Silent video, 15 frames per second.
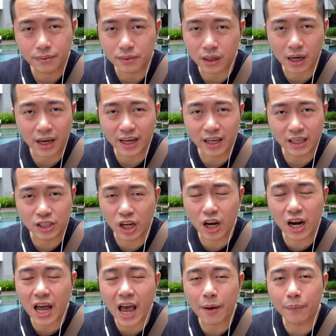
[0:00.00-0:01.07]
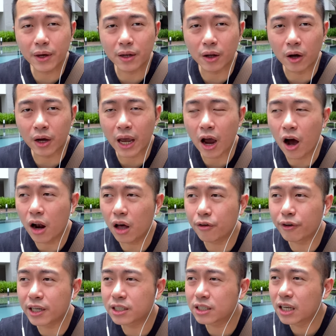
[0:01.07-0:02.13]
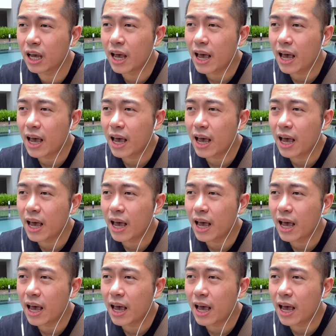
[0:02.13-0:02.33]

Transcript: Okay, it's not gonna happen. Okay, all of us